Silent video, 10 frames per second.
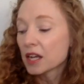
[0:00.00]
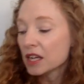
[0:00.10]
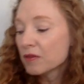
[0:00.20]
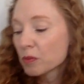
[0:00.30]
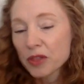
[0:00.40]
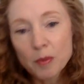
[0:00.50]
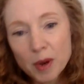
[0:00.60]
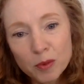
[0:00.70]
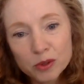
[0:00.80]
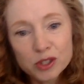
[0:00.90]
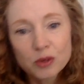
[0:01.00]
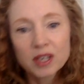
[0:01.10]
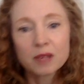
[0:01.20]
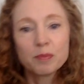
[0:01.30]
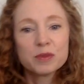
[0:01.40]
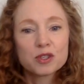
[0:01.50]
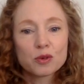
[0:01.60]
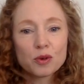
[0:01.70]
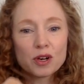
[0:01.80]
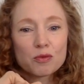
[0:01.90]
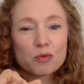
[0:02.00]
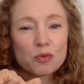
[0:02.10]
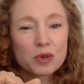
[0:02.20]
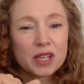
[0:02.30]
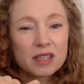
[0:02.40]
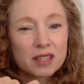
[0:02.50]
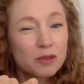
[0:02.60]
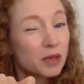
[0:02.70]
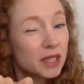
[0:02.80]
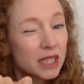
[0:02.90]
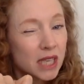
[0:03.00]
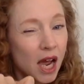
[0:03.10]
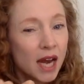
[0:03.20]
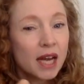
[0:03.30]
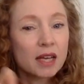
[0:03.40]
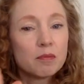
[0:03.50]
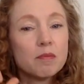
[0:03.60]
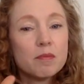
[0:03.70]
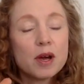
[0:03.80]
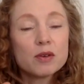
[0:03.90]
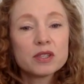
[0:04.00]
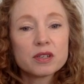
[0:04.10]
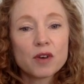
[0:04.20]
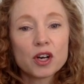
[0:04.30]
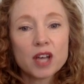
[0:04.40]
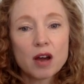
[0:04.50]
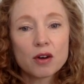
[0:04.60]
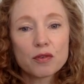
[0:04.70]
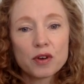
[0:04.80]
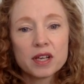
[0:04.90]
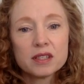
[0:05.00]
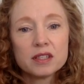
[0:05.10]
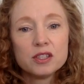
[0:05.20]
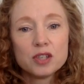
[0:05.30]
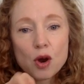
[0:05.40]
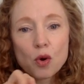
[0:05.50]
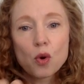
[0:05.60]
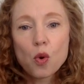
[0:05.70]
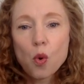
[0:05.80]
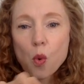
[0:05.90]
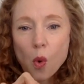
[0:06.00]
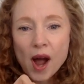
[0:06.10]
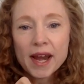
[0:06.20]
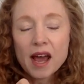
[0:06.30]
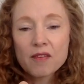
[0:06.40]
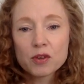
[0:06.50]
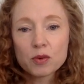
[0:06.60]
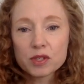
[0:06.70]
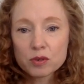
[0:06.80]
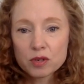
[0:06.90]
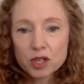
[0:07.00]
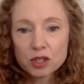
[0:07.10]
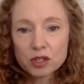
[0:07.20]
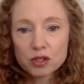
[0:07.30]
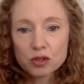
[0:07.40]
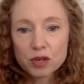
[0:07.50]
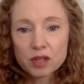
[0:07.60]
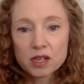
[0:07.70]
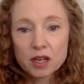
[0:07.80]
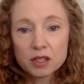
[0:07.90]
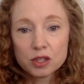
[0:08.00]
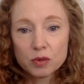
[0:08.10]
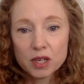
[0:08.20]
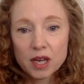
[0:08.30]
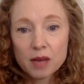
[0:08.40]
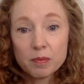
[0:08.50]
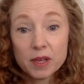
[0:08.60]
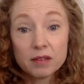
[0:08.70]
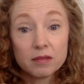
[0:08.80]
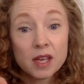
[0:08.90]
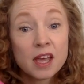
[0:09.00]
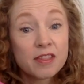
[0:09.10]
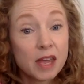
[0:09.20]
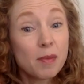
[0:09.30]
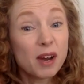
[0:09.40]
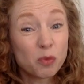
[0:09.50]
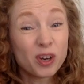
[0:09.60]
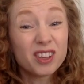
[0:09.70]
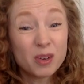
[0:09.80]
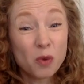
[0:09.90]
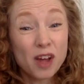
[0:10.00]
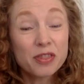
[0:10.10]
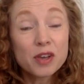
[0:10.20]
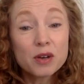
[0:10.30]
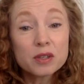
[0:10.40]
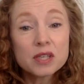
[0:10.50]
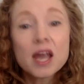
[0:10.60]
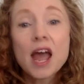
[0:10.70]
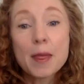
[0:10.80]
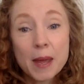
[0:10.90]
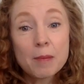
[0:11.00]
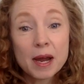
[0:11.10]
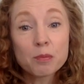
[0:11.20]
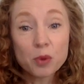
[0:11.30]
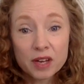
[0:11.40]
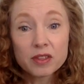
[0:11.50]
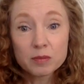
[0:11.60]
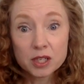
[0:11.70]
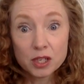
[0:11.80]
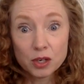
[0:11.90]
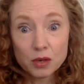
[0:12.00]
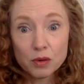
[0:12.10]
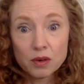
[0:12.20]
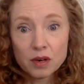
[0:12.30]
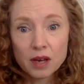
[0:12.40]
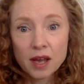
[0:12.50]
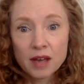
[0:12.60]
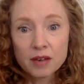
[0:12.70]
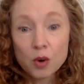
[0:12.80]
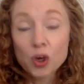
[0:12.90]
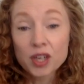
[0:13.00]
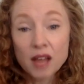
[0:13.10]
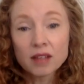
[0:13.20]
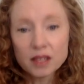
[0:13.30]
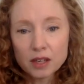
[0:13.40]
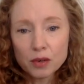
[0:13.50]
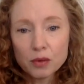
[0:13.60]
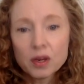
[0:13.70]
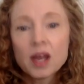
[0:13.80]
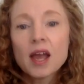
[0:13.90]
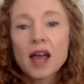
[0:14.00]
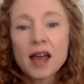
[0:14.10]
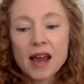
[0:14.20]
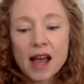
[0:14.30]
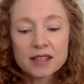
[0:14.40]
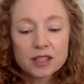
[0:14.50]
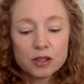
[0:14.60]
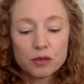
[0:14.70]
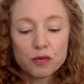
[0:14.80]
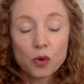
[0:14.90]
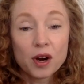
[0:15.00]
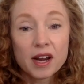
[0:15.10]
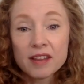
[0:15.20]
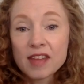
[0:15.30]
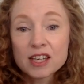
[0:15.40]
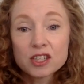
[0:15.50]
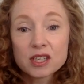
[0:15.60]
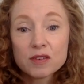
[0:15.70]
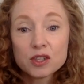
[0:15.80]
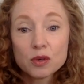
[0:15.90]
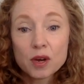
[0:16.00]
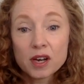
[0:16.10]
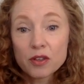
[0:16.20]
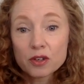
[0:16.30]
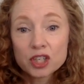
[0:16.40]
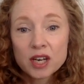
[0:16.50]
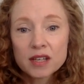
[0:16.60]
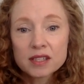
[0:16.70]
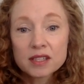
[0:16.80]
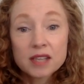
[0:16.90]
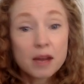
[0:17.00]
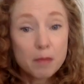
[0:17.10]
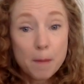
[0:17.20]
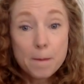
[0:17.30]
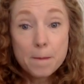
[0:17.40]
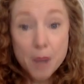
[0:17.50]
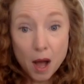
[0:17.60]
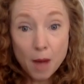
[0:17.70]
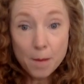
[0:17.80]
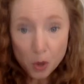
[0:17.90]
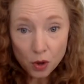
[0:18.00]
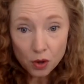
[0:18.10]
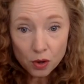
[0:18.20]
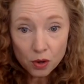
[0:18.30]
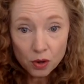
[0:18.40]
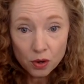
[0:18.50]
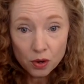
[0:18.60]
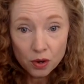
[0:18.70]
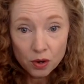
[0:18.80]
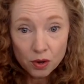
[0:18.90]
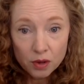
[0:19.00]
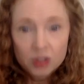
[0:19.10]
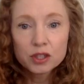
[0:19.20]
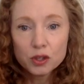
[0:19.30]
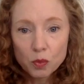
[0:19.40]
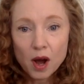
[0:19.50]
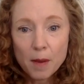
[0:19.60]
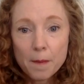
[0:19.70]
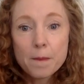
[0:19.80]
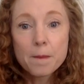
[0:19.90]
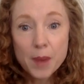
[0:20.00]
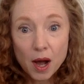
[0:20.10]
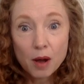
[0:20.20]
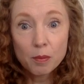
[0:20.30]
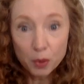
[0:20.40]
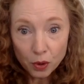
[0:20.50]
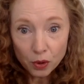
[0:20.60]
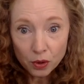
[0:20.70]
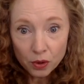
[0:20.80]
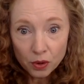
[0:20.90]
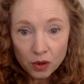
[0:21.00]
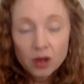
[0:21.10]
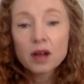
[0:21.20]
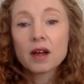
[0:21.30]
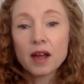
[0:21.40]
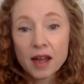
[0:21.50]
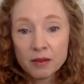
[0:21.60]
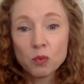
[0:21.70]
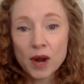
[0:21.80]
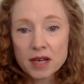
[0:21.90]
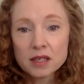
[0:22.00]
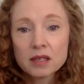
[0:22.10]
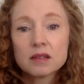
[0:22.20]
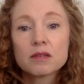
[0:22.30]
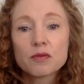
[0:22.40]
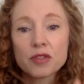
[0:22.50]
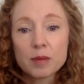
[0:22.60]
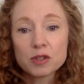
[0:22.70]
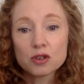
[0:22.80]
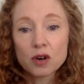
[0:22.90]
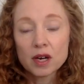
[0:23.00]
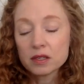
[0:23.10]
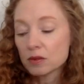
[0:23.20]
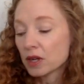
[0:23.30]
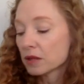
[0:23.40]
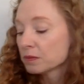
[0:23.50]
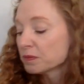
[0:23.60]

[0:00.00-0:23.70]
Even with the bubbles, you can screw it on really, really tight, and most of our younger friends don't quite have the wrist rotation and strength to undo it yet, but they might really want those, and they might bring them to you or yell at you and ask you for it, and that just gives you another chance to say, bubble, you want bubble, and wait for them to try and do it.